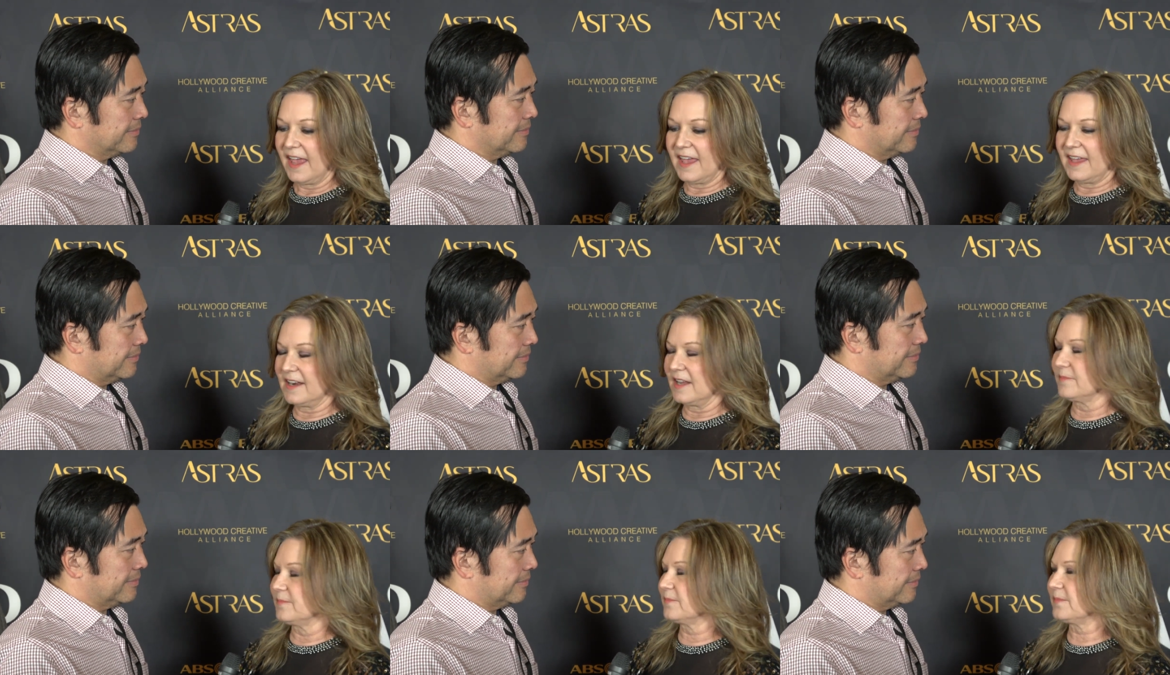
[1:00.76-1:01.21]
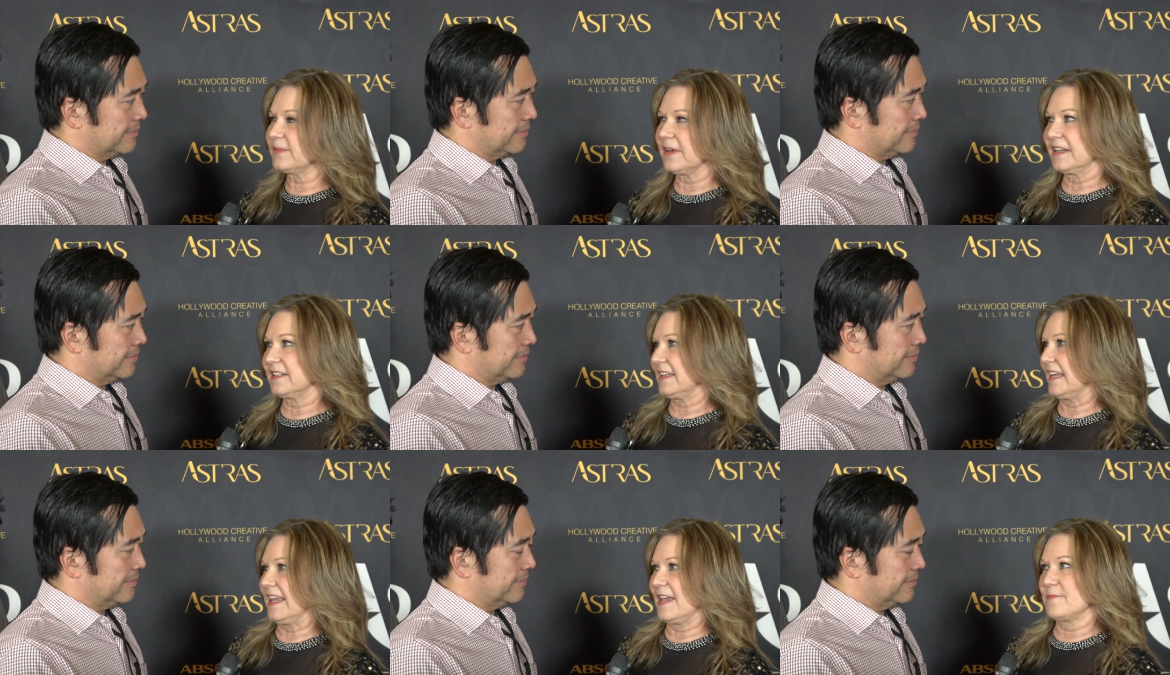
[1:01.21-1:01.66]
Speaker 1: and I'm,
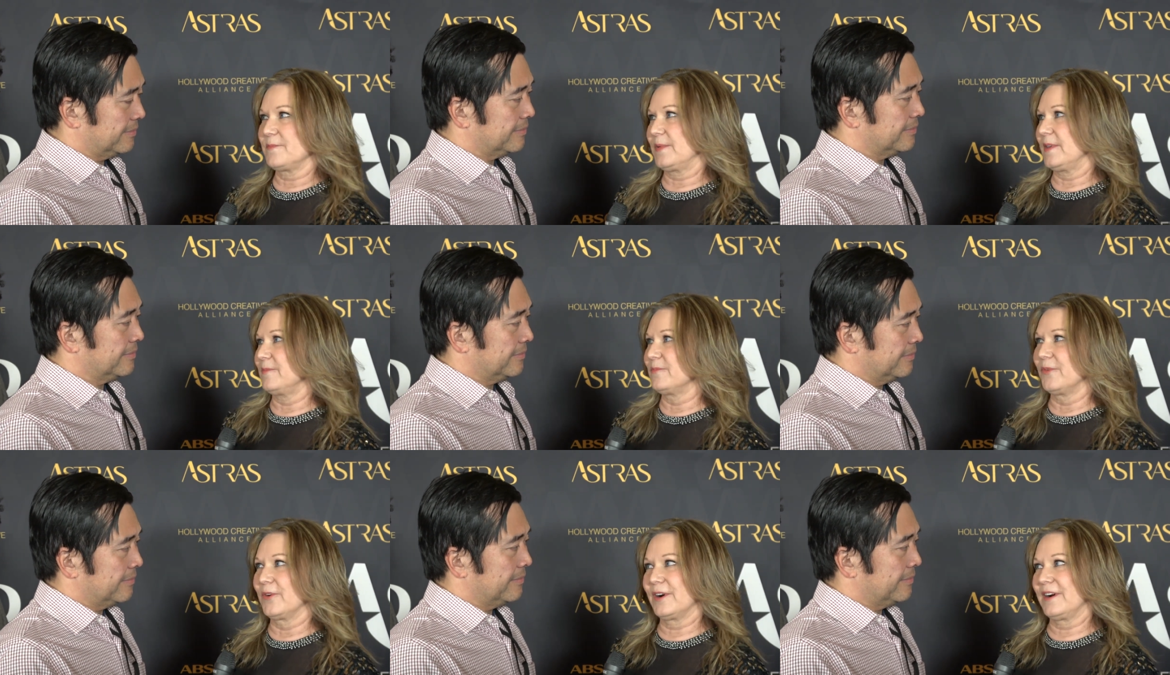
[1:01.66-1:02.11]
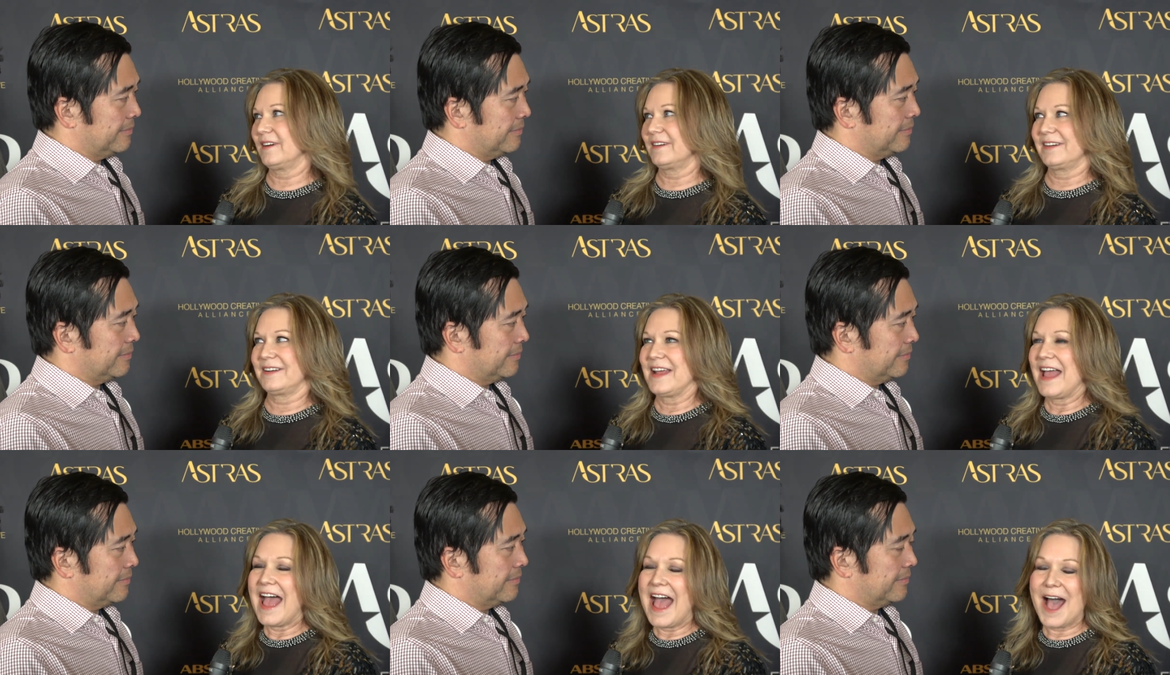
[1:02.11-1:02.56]
I can't be more
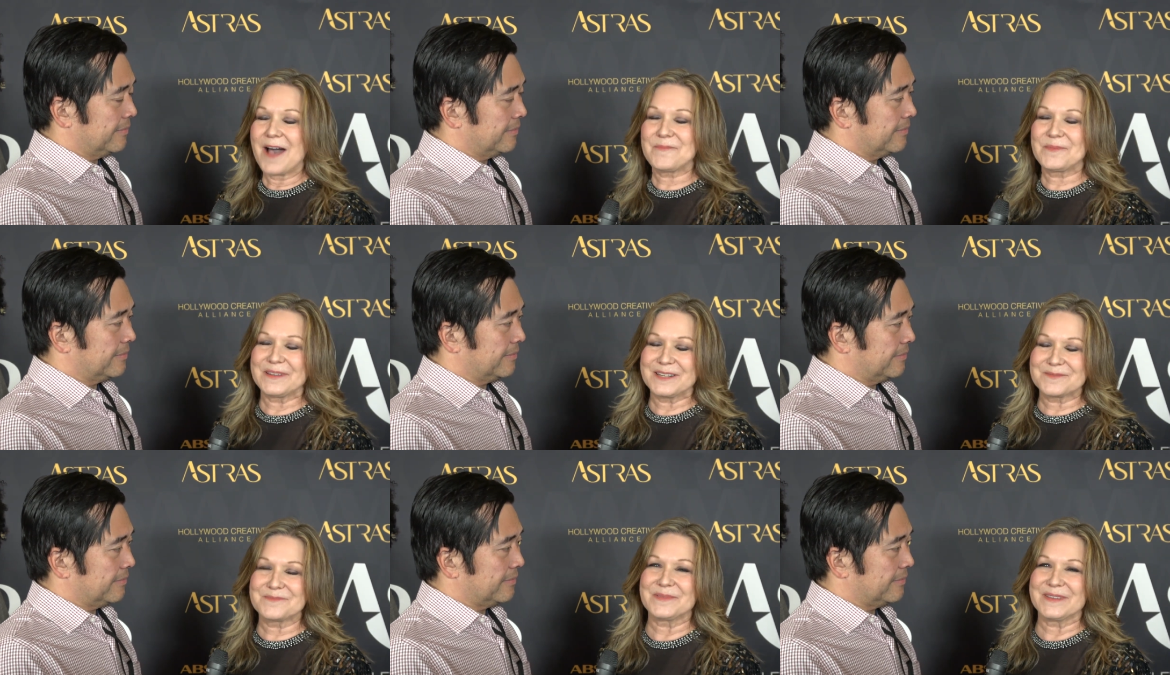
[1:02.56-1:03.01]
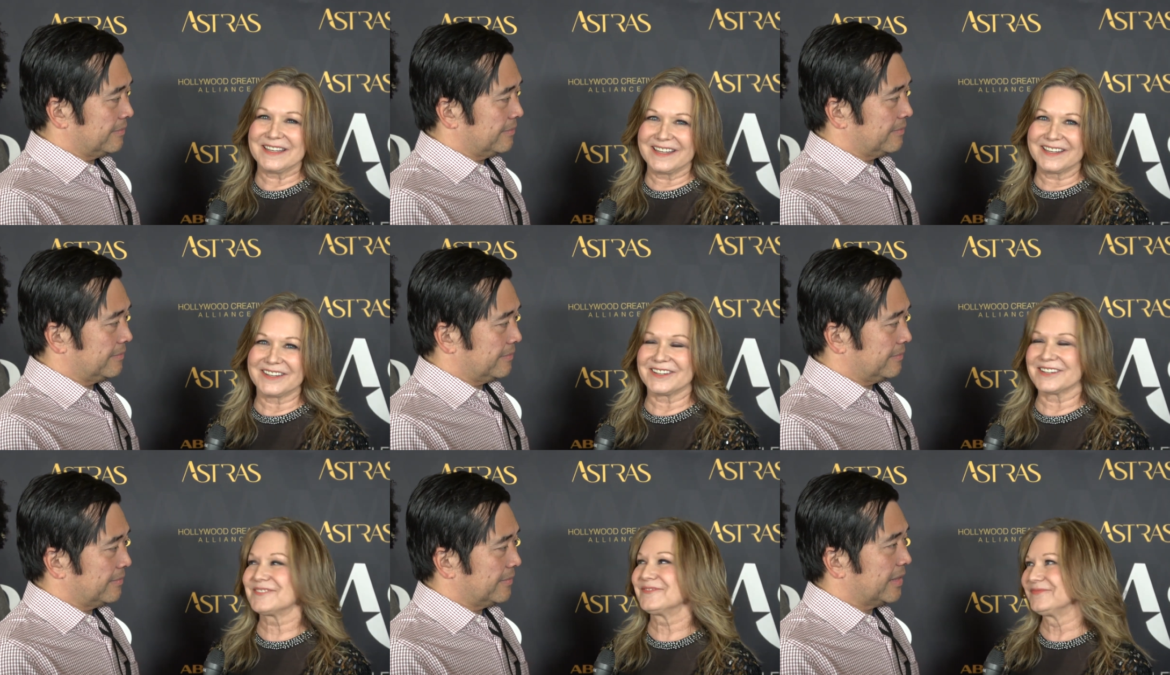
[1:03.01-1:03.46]
happy to be
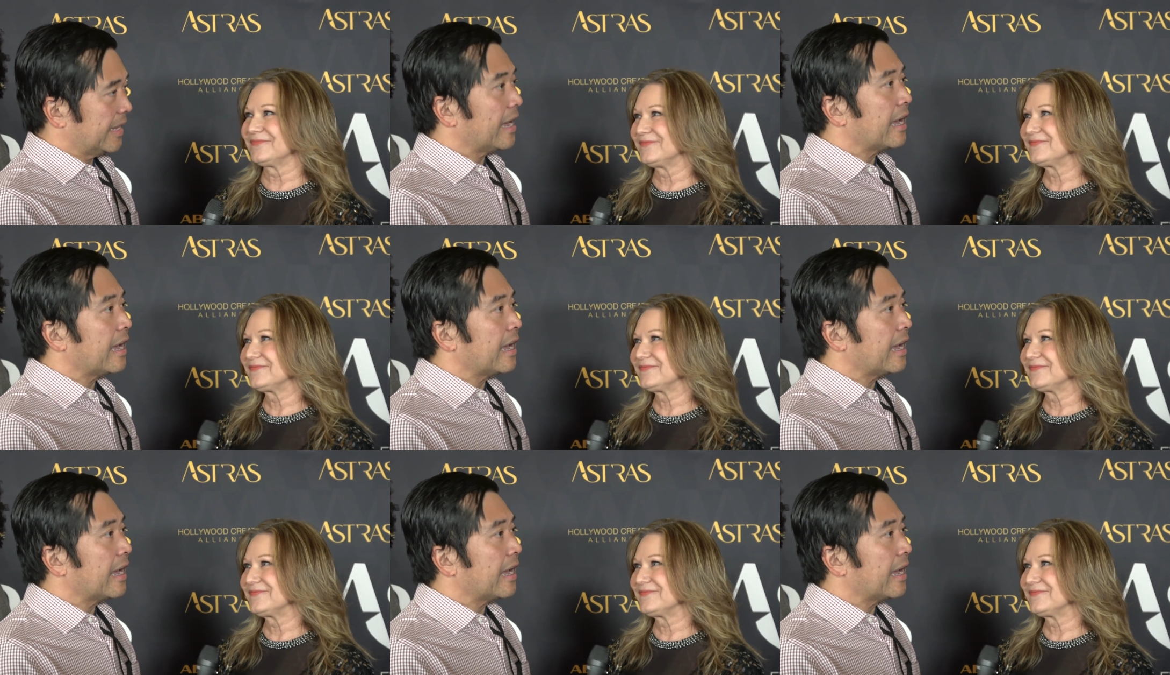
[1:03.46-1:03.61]
here.